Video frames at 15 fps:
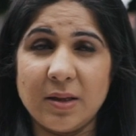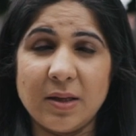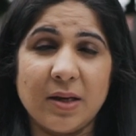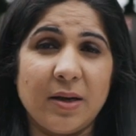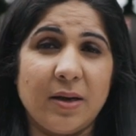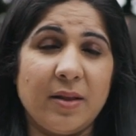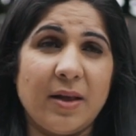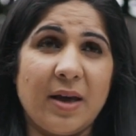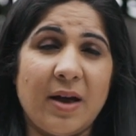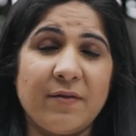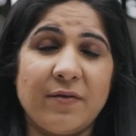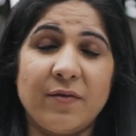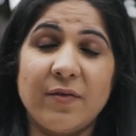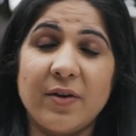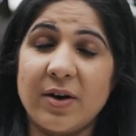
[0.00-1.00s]
They
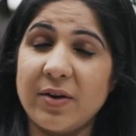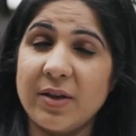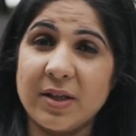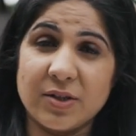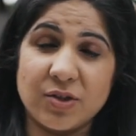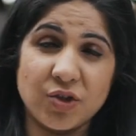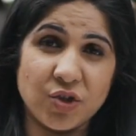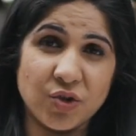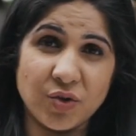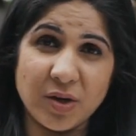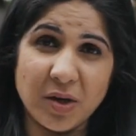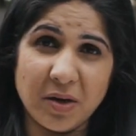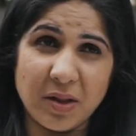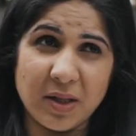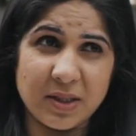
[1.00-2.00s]
have very less
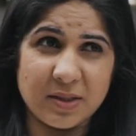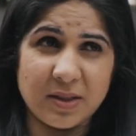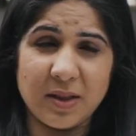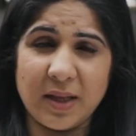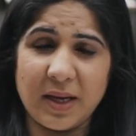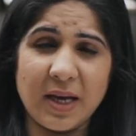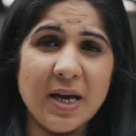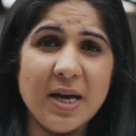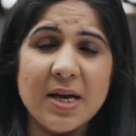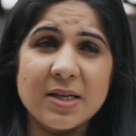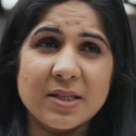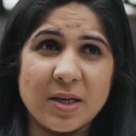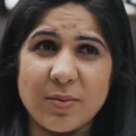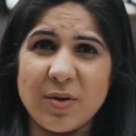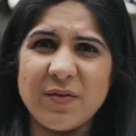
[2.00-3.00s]
sugar, less than, like,
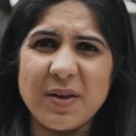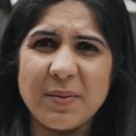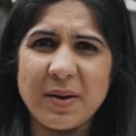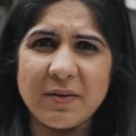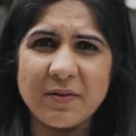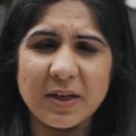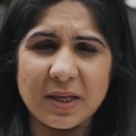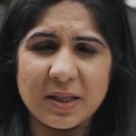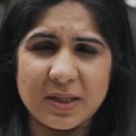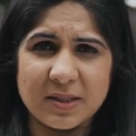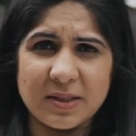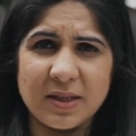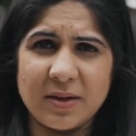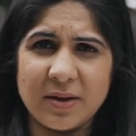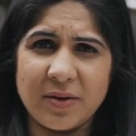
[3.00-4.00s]
some of them have like less
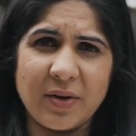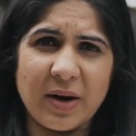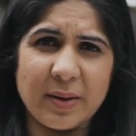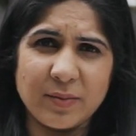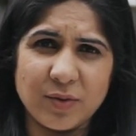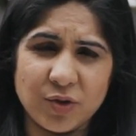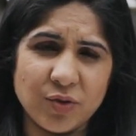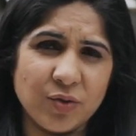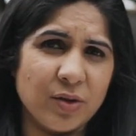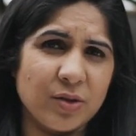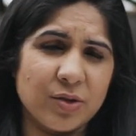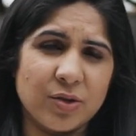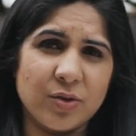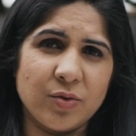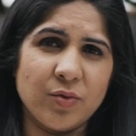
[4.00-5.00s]
than a gram
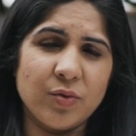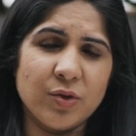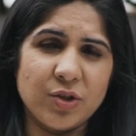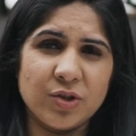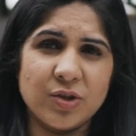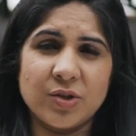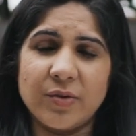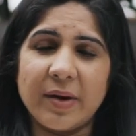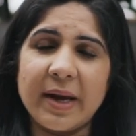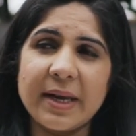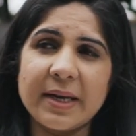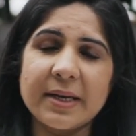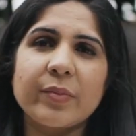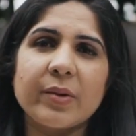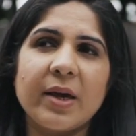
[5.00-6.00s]
sugar, so which is
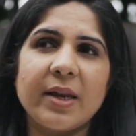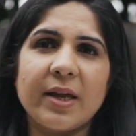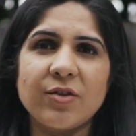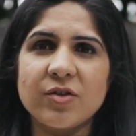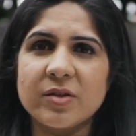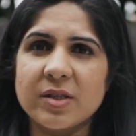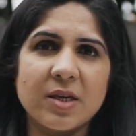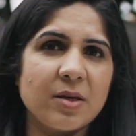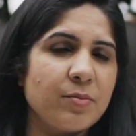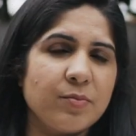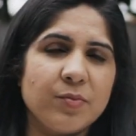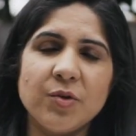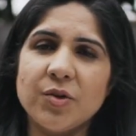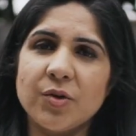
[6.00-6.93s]
great. And I just keep